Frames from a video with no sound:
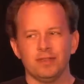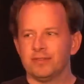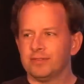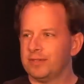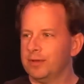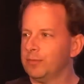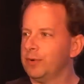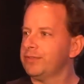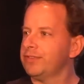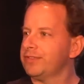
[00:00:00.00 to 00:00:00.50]

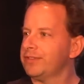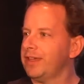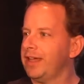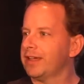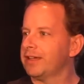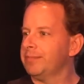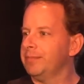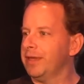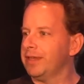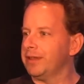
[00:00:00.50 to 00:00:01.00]
So what's
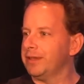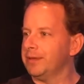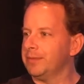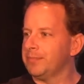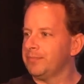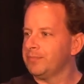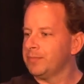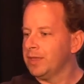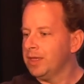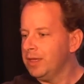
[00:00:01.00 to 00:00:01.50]
dark matter?
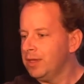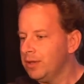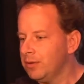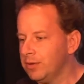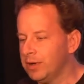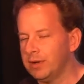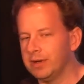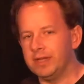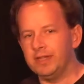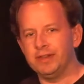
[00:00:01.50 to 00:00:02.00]

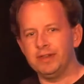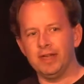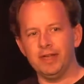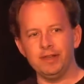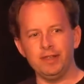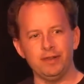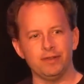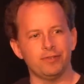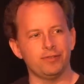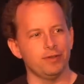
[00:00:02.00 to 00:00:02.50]
Well, in
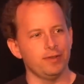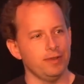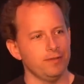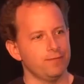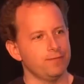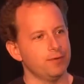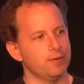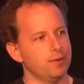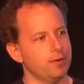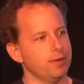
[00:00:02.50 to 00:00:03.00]

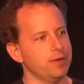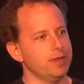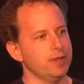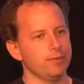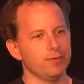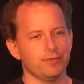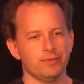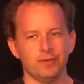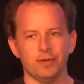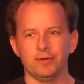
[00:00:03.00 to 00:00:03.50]
1934, it
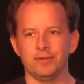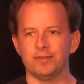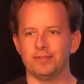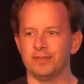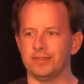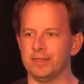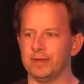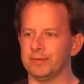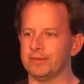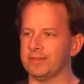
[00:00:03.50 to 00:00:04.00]
was noticed
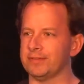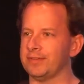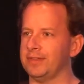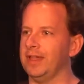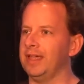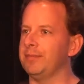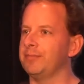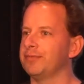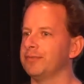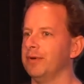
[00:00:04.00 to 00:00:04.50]
that there was a
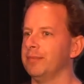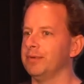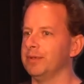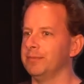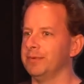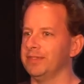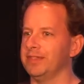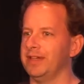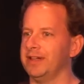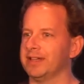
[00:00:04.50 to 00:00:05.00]
slight problem
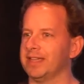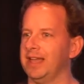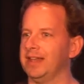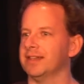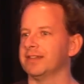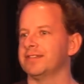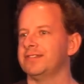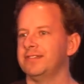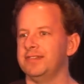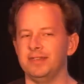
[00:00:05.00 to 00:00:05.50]
with our
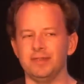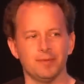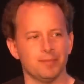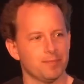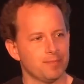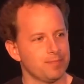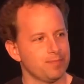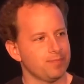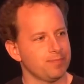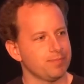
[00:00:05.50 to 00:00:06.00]
galaxy.
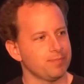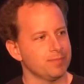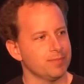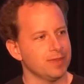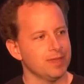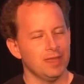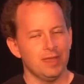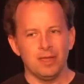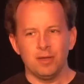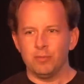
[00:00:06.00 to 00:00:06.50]

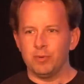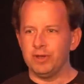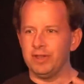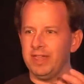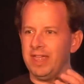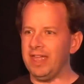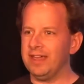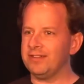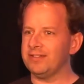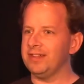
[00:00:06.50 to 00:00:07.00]
When you
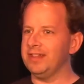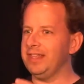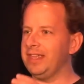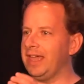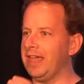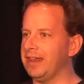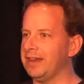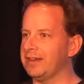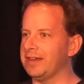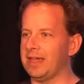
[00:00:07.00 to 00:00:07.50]
actually
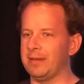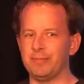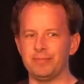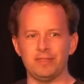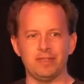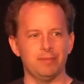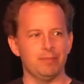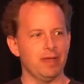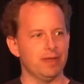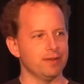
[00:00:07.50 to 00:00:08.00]
added up
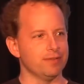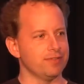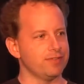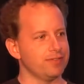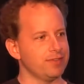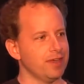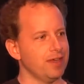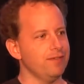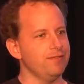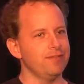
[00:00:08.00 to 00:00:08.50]
the amount of
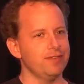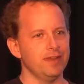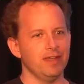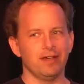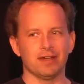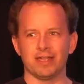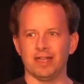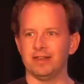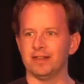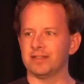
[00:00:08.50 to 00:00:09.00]
stuff in
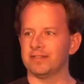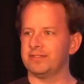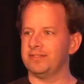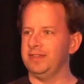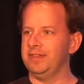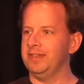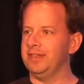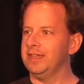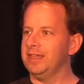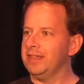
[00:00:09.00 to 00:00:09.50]
our
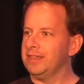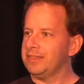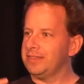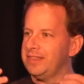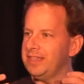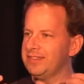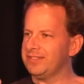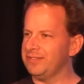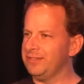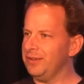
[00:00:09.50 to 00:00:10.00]
galaxy,
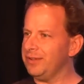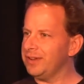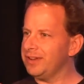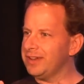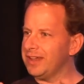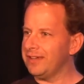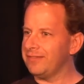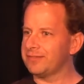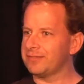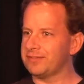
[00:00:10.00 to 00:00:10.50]
there's not
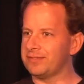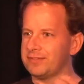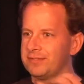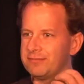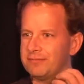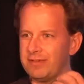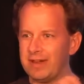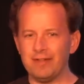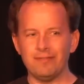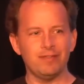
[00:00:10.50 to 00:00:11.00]
enough
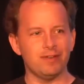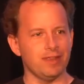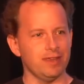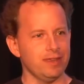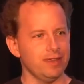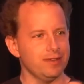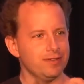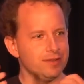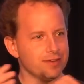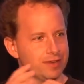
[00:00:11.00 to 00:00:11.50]

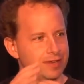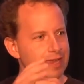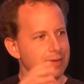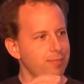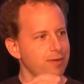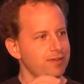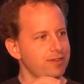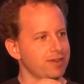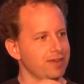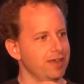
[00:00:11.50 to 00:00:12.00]
gravity to
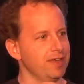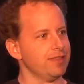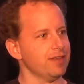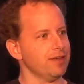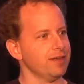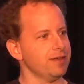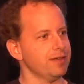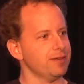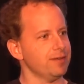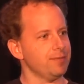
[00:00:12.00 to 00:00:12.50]
keep it
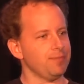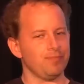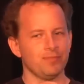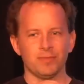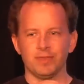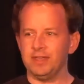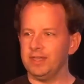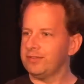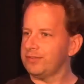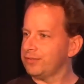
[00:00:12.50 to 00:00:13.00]
together.
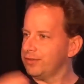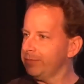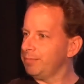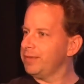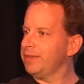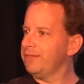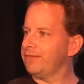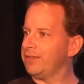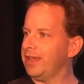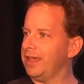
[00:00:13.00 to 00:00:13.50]
It should
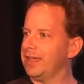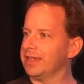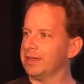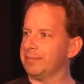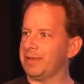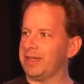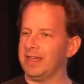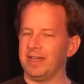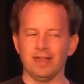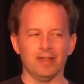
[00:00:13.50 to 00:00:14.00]
be flying
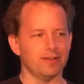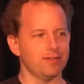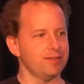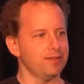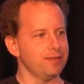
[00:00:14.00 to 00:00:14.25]
apart.